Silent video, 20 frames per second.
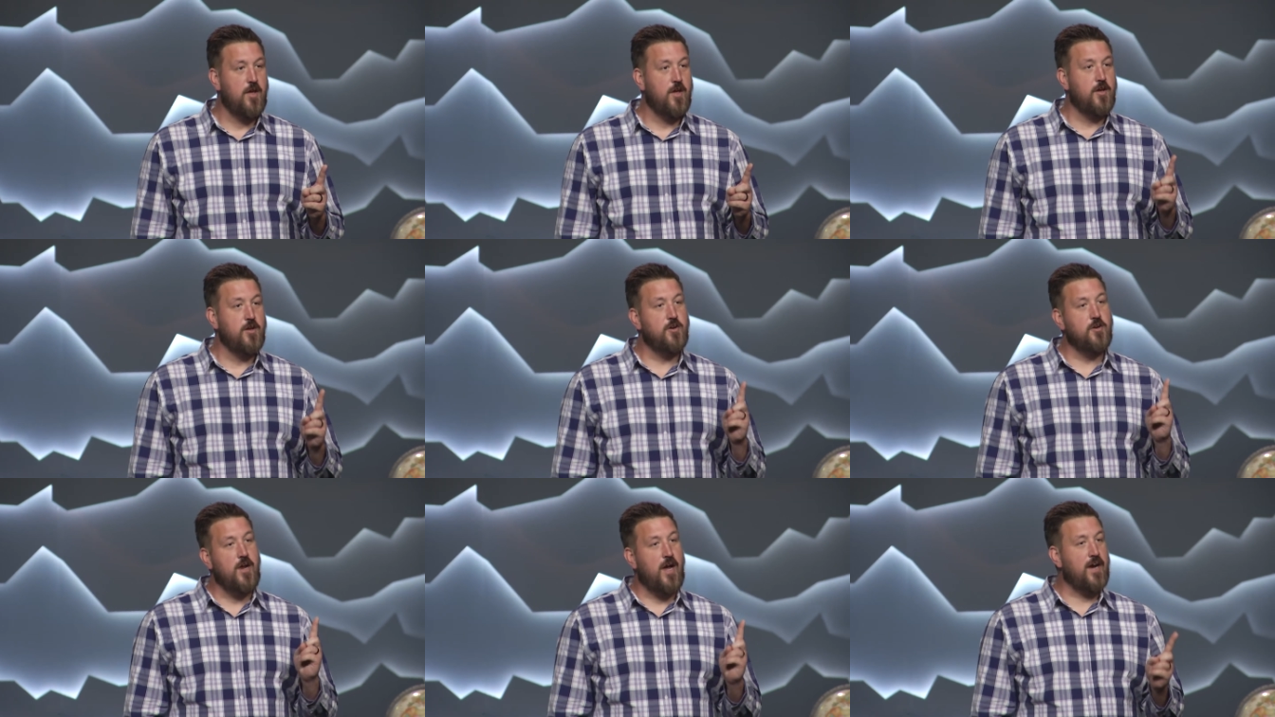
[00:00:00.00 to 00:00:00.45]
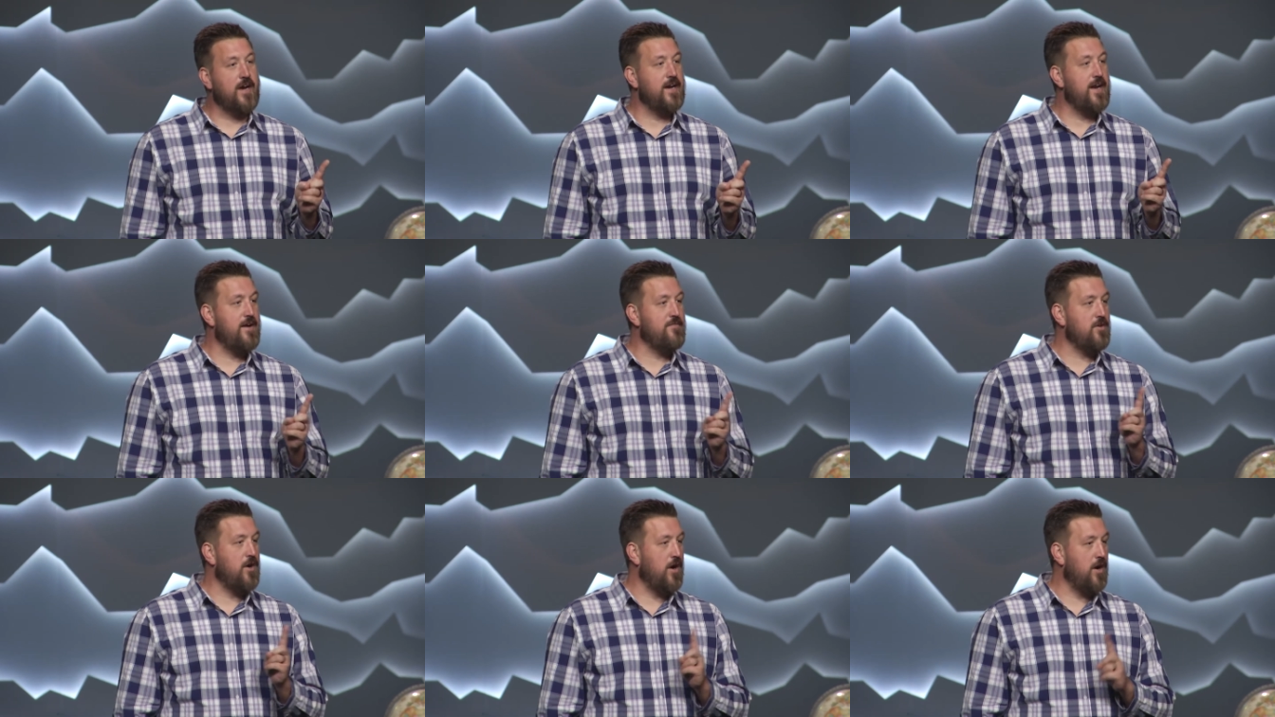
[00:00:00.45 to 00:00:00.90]
you're not going to
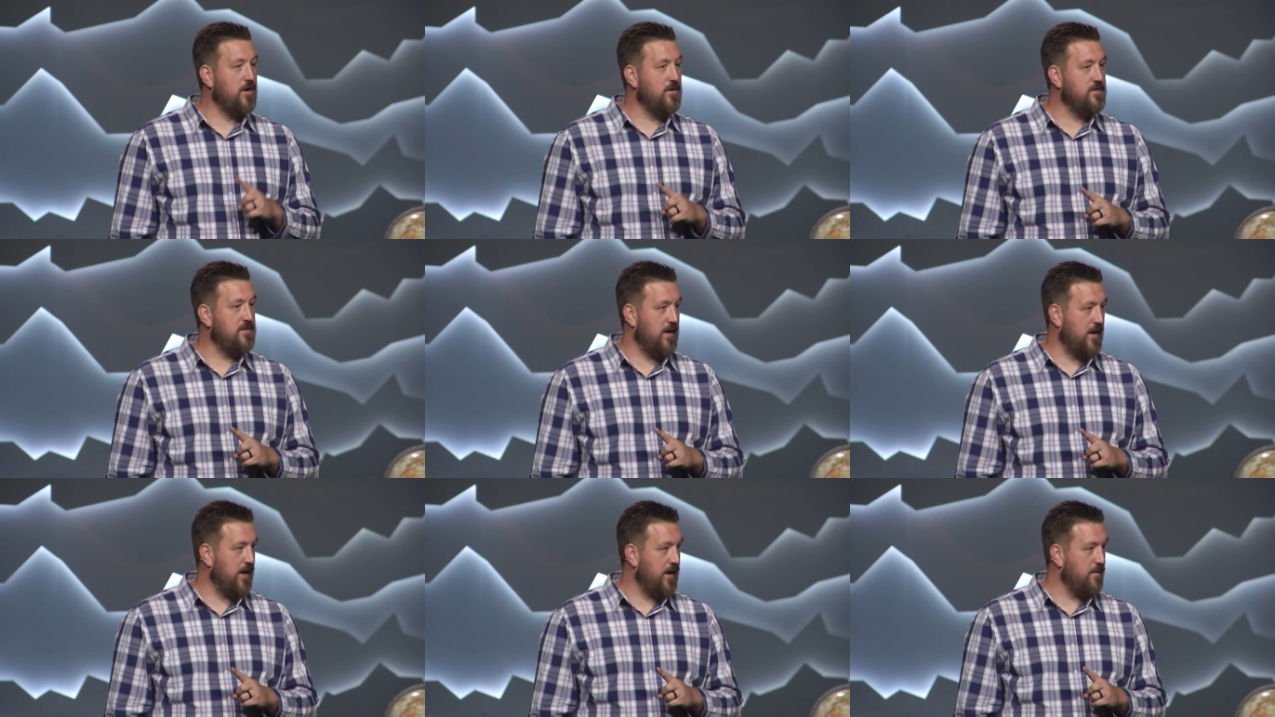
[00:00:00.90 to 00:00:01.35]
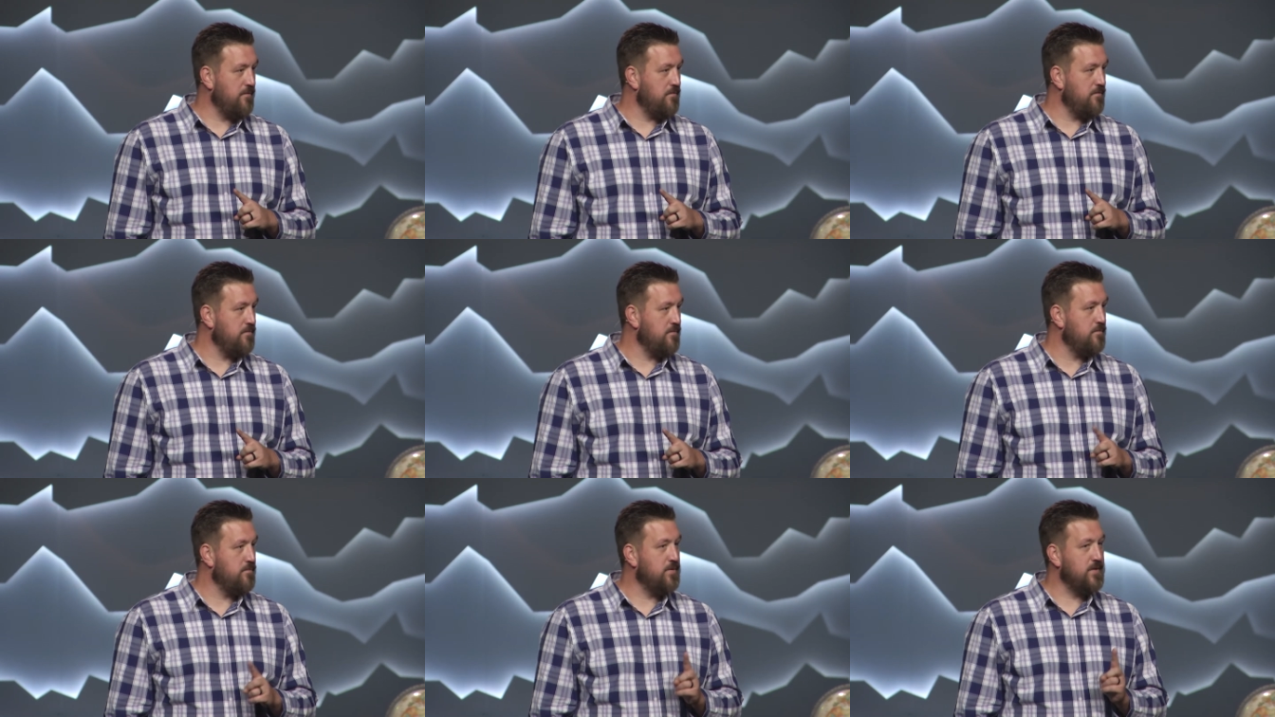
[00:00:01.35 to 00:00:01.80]
have a hard time
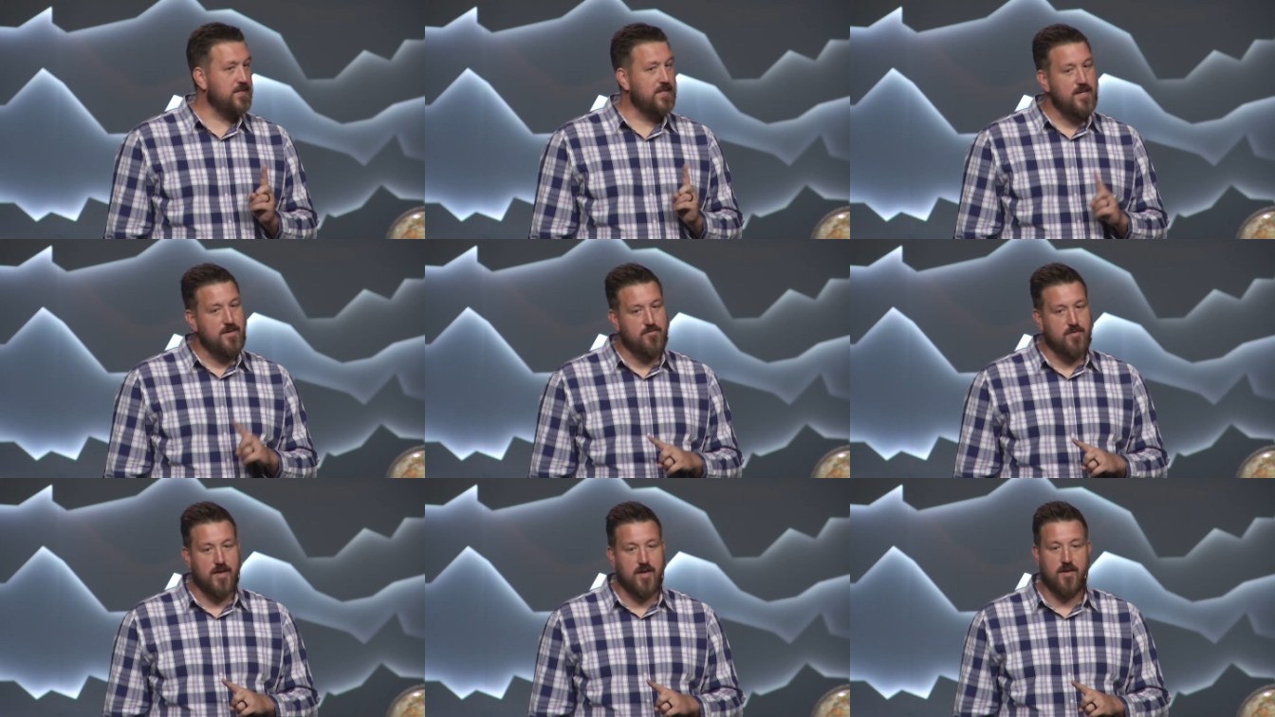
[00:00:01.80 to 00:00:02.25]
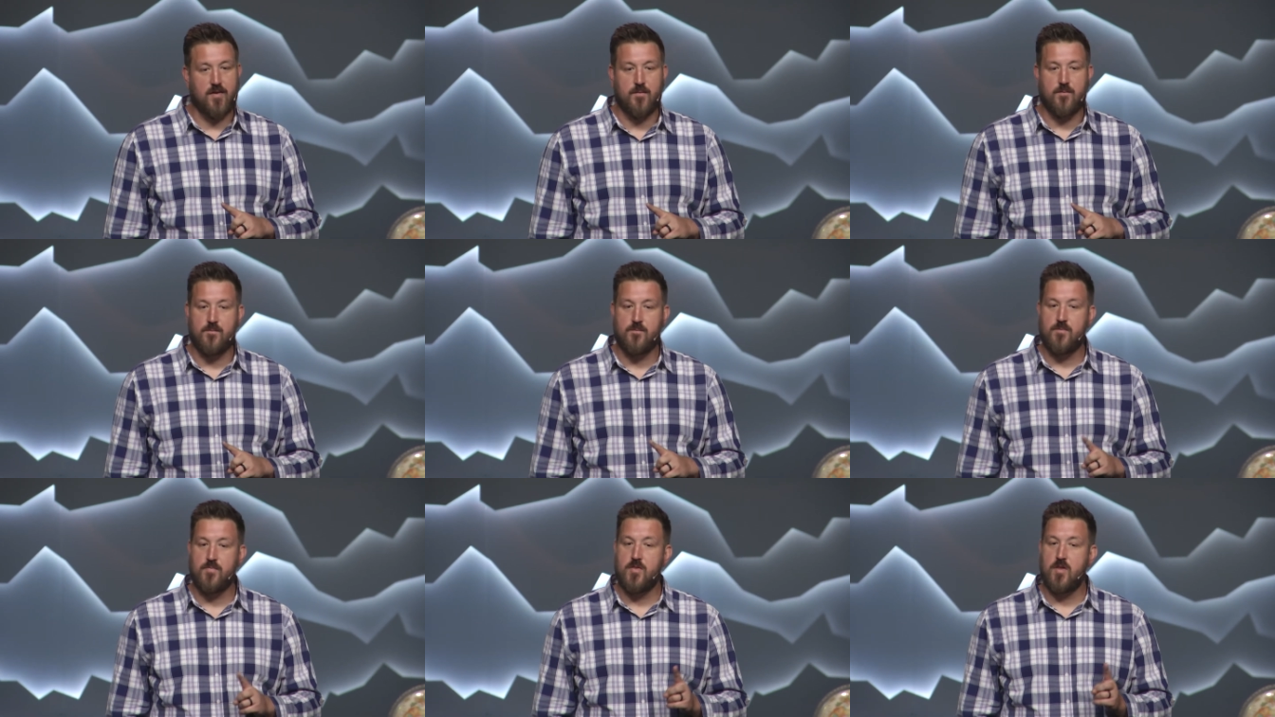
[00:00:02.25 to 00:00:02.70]
believing
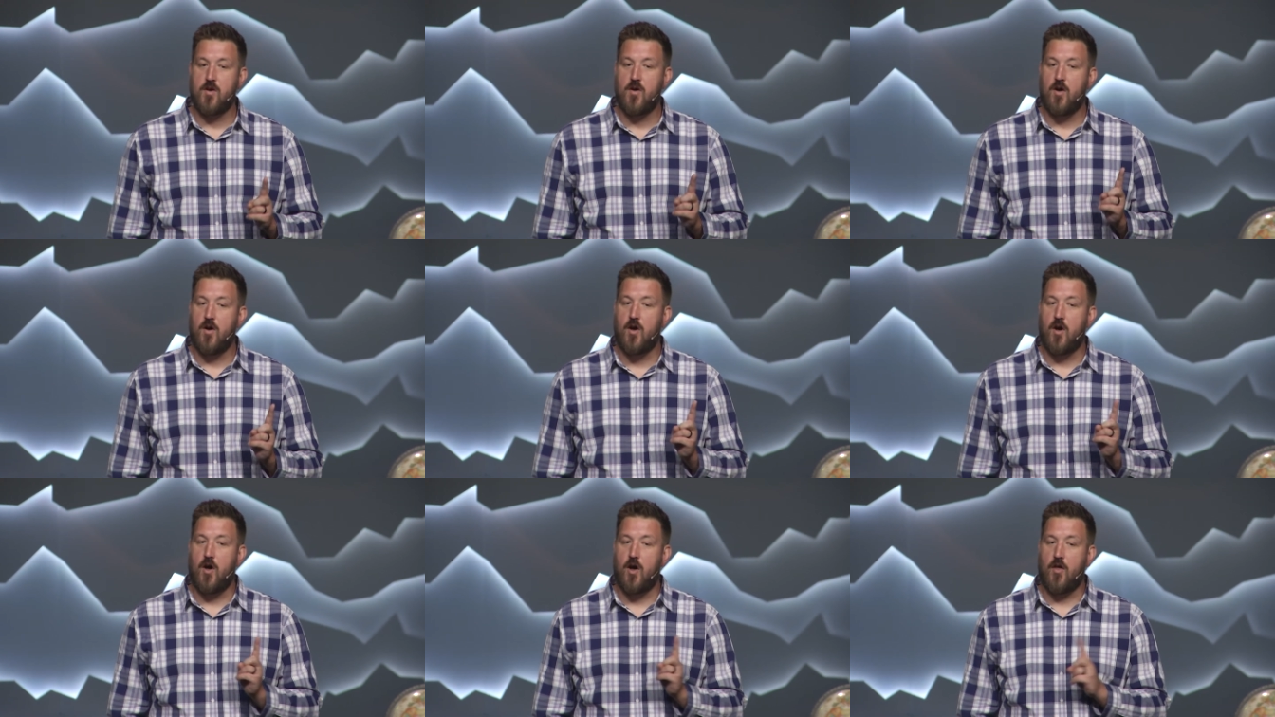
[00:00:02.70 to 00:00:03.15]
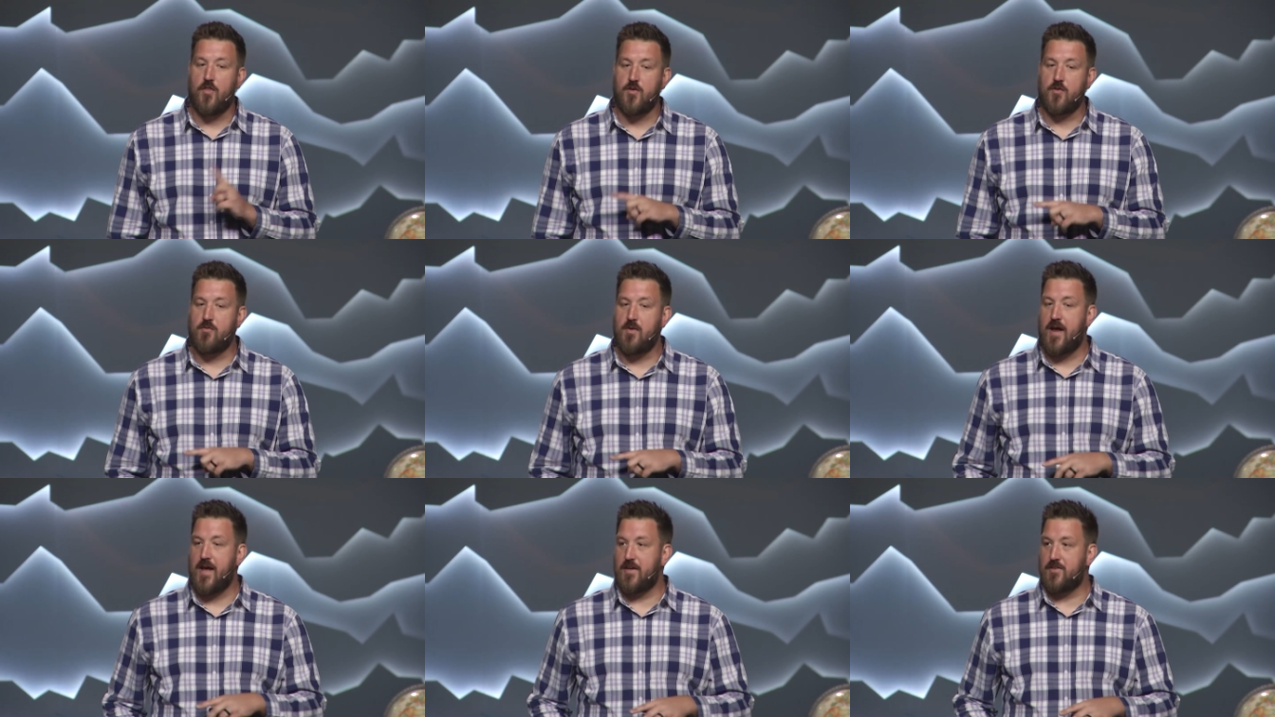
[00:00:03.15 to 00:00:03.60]
all the
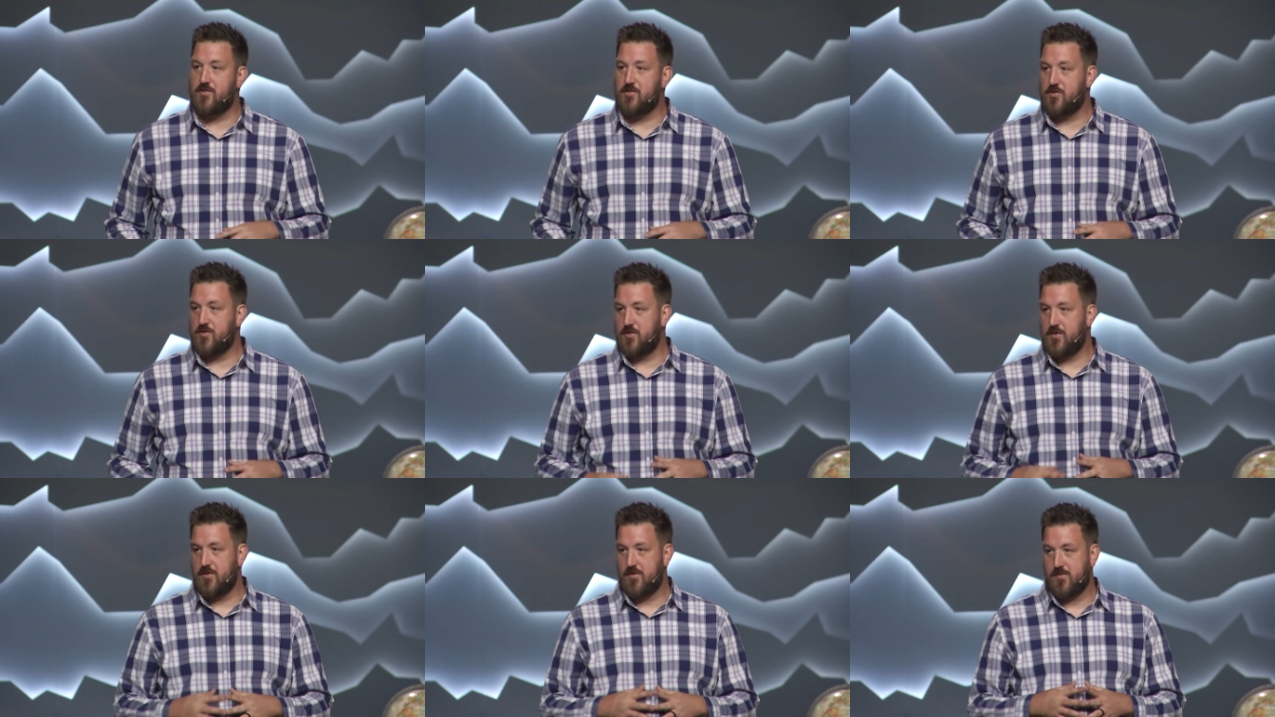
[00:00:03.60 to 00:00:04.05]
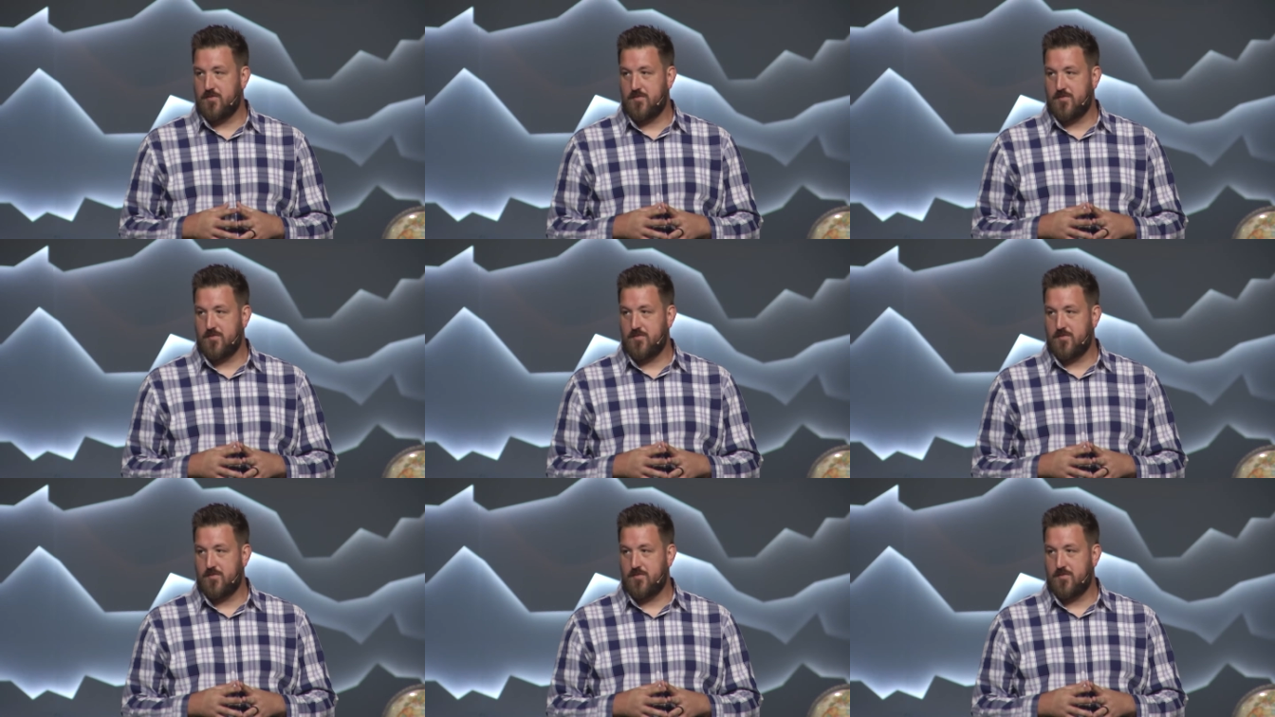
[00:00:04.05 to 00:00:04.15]
rest.